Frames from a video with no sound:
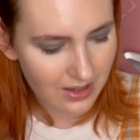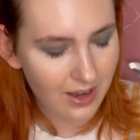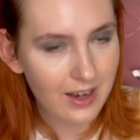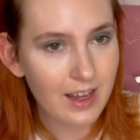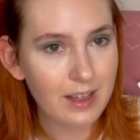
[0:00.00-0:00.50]

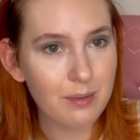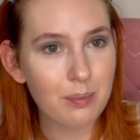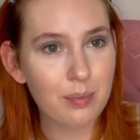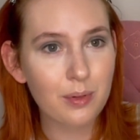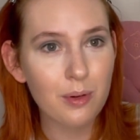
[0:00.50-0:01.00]
all like
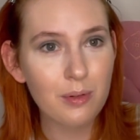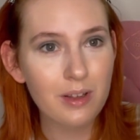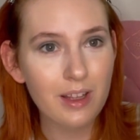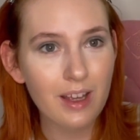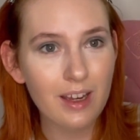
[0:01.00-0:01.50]

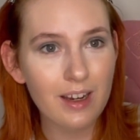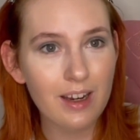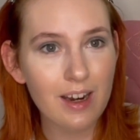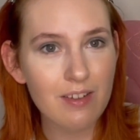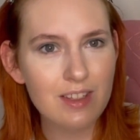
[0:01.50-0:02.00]
broken,
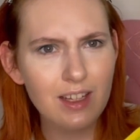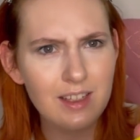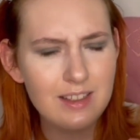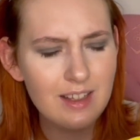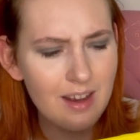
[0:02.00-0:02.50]
and I was like,
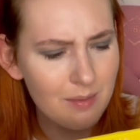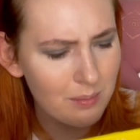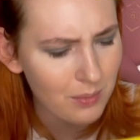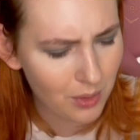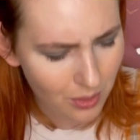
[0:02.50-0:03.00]
is that
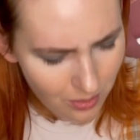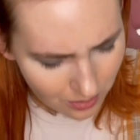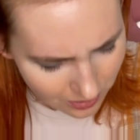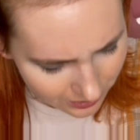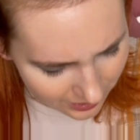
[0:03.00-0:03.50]
mold?
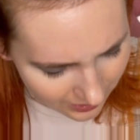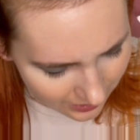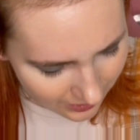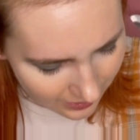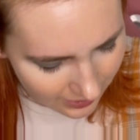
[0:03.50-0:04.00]

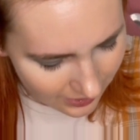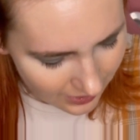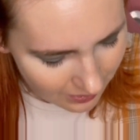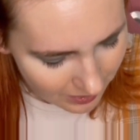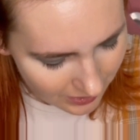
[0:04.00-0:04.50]

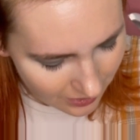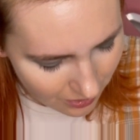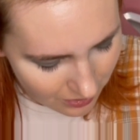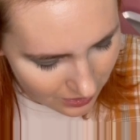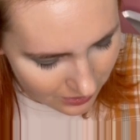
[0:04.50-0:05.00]
And I'm like,
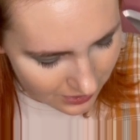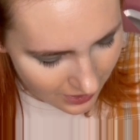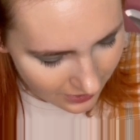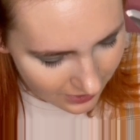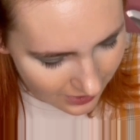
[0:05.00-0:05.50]
no, it looks
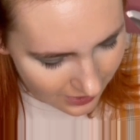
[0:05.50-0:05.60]
like